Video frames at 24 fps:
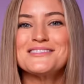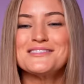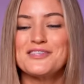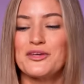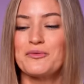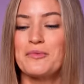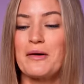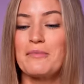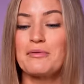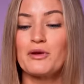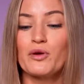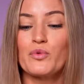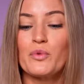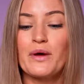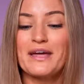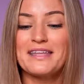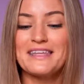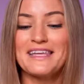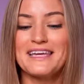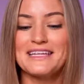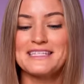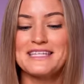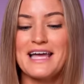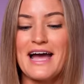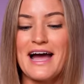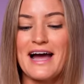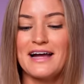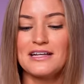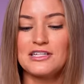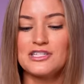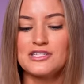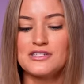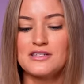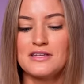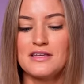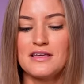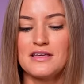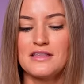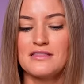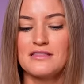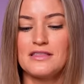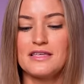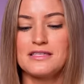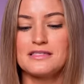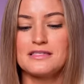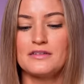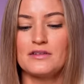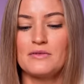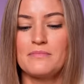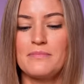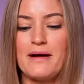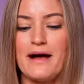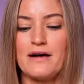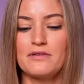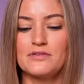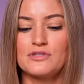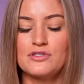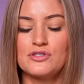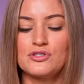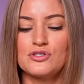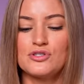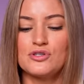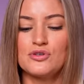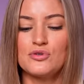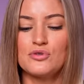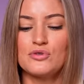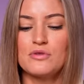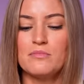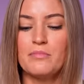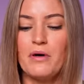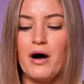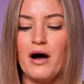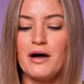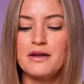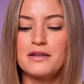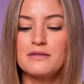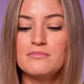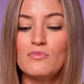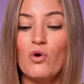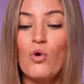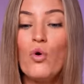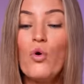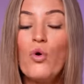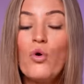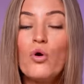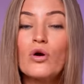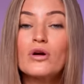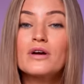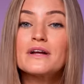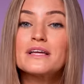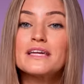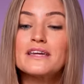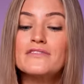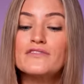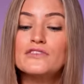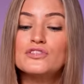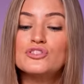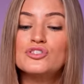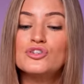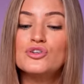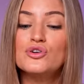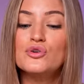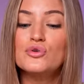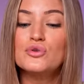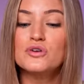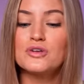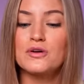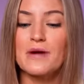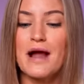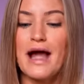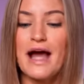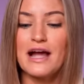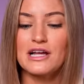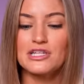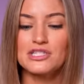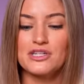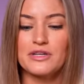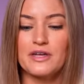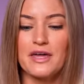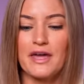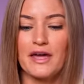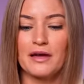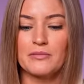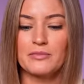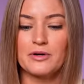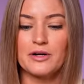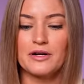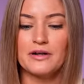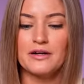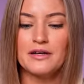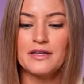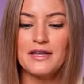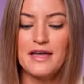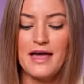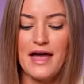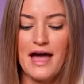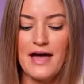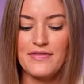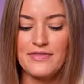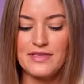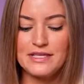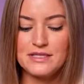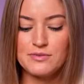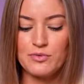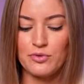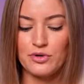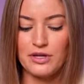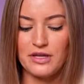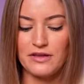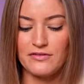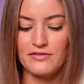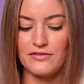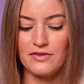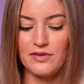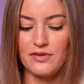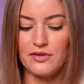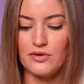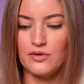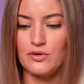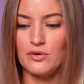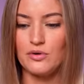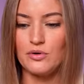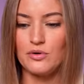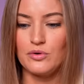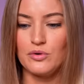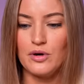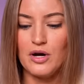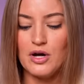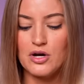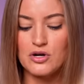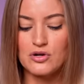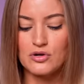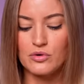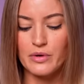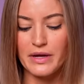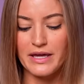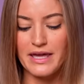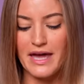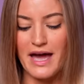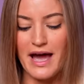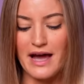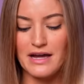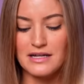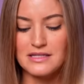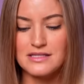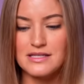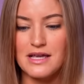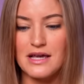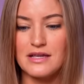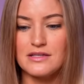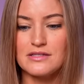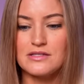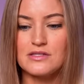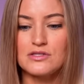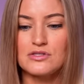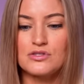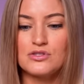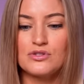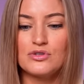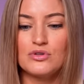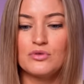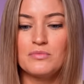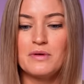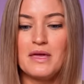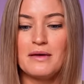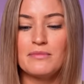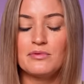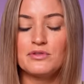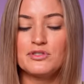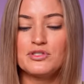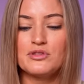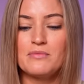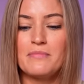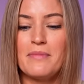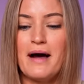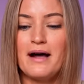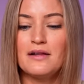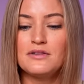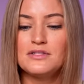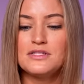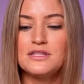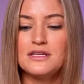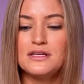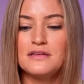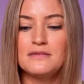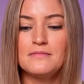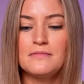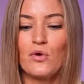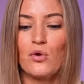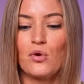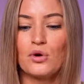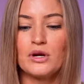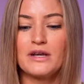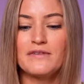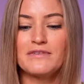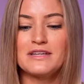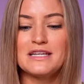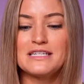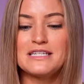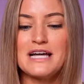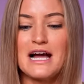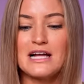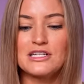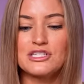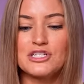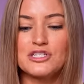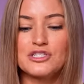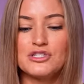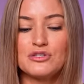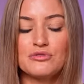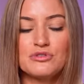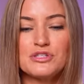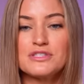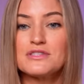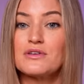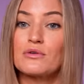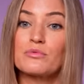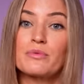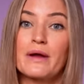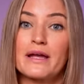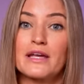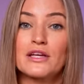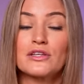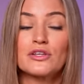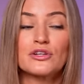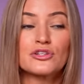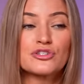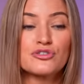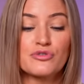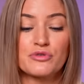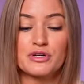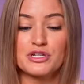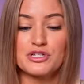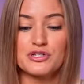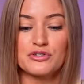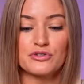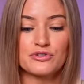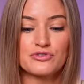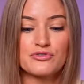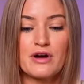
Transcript: So you'll be able to quickly attach this little mount to the bottom or even to your action camera and this will give you quick access to be able to mount it or even attach it to just a regular traditional